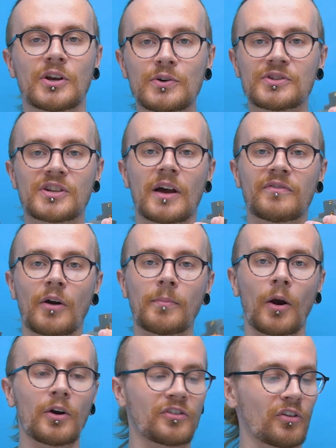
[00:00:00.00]
2 servo
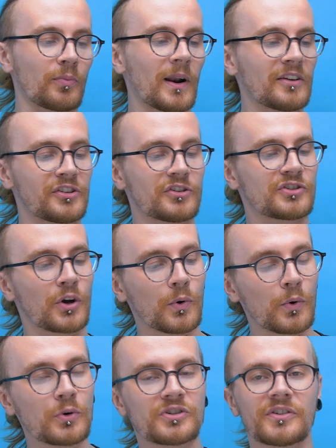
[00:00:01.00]
motors, as well as your
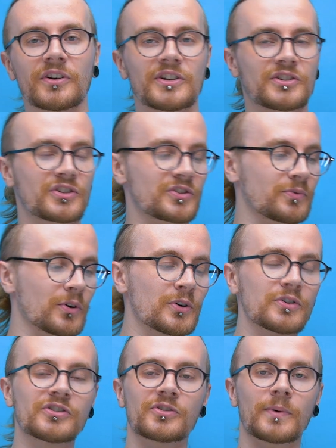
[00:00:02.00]
tools. You've got your
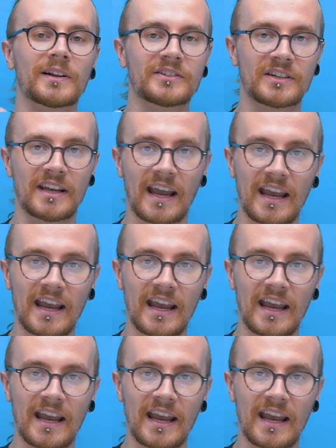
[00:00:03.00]
screws as well as your